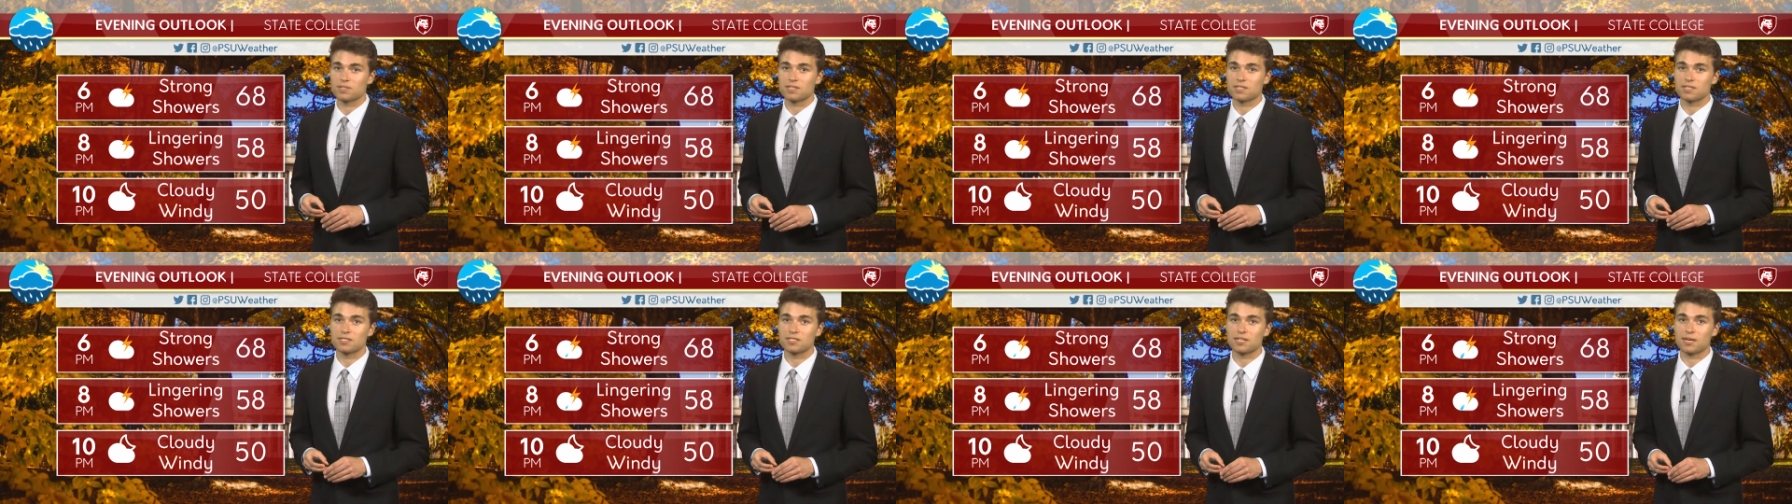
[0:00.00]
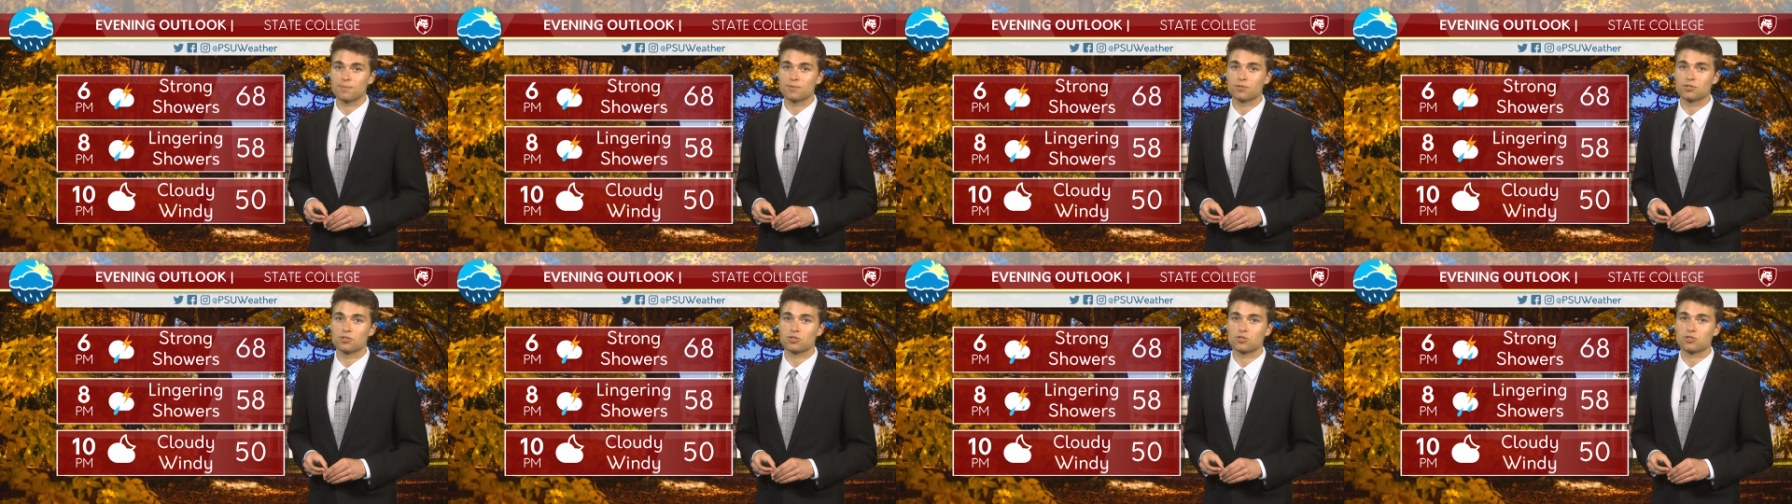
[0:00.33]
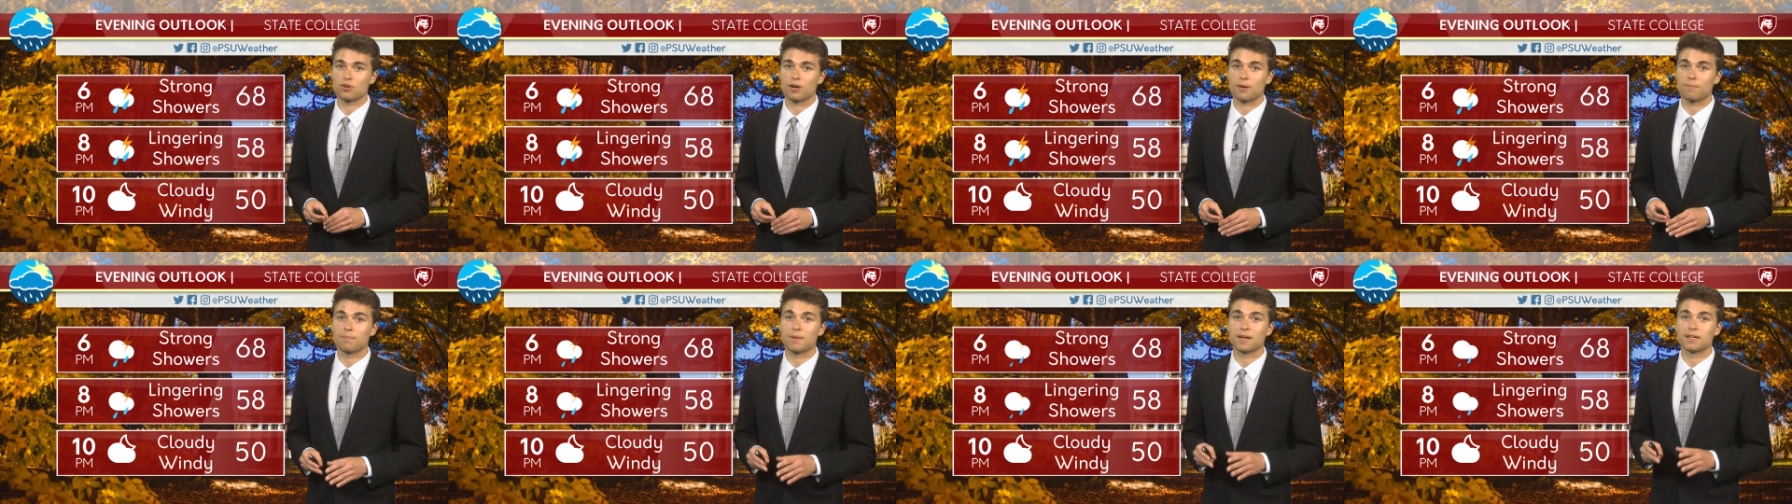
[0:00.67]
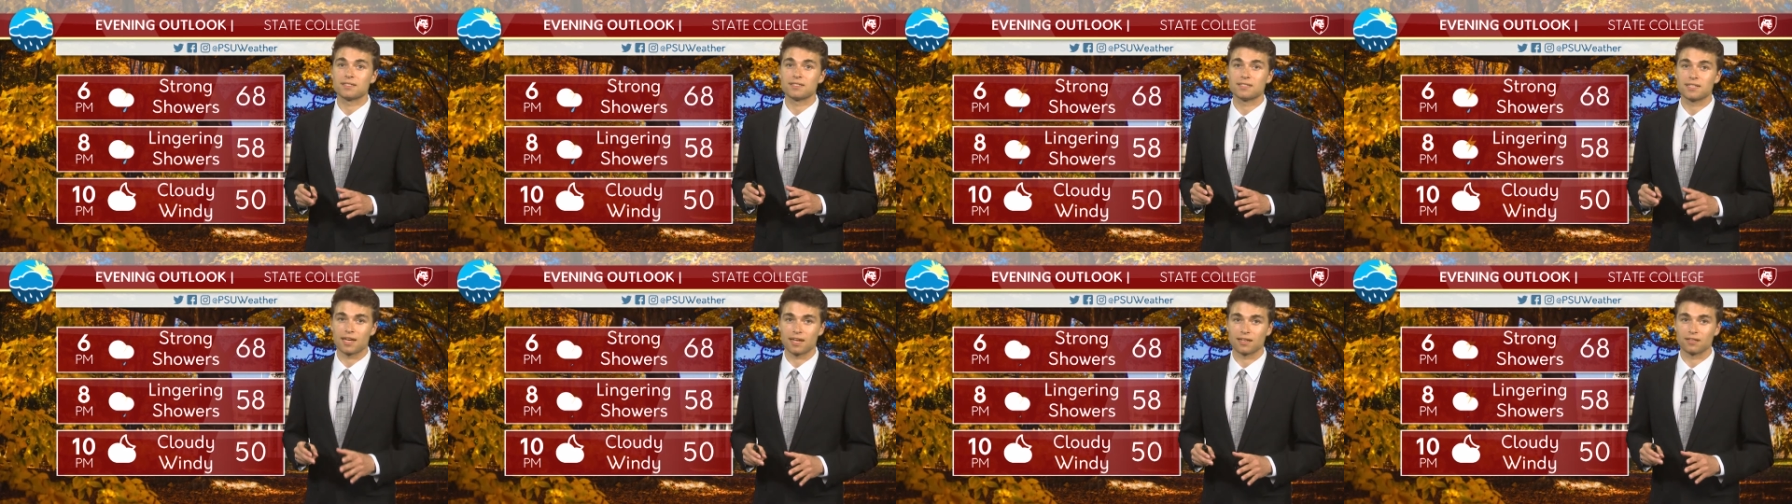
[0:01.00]
seeing temperatures drop by
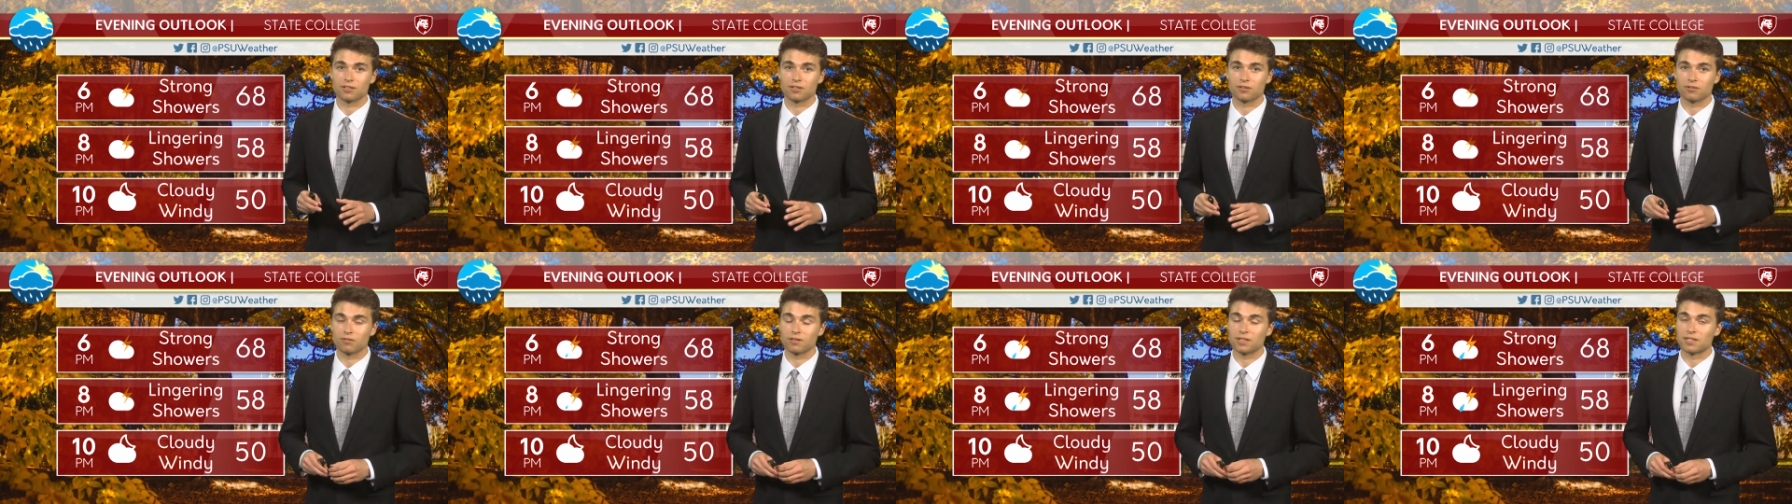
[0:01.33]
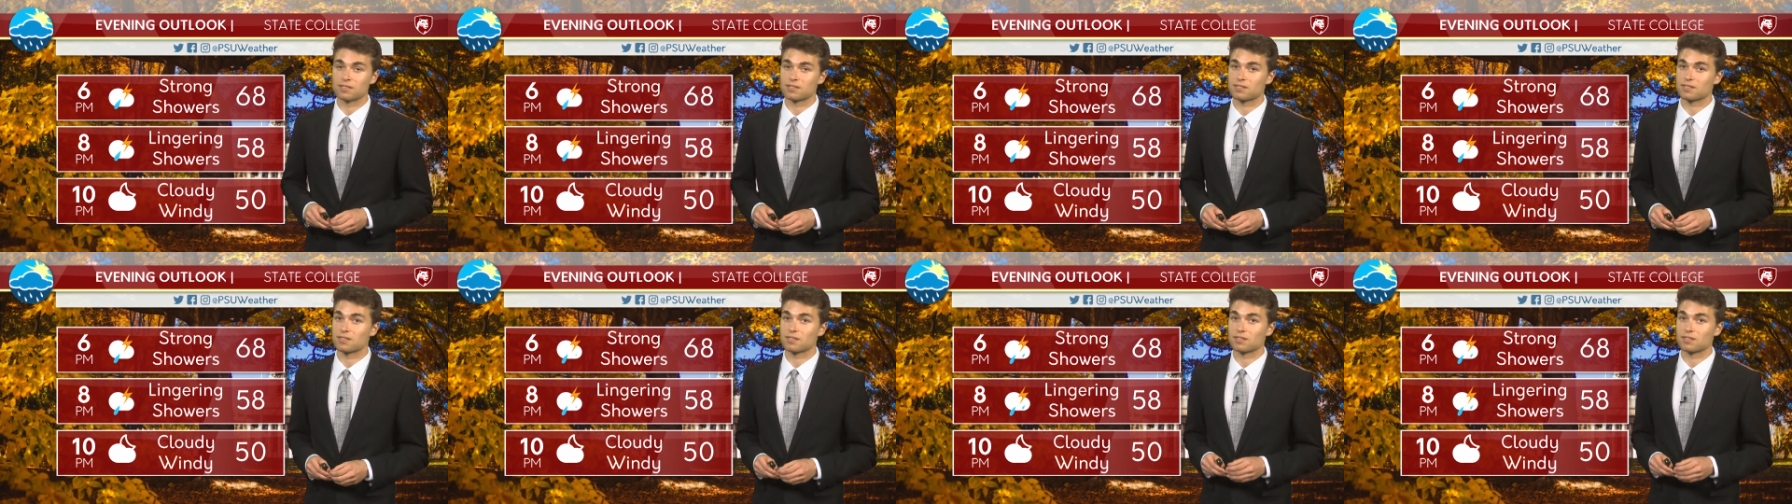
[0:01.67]
10 degrees.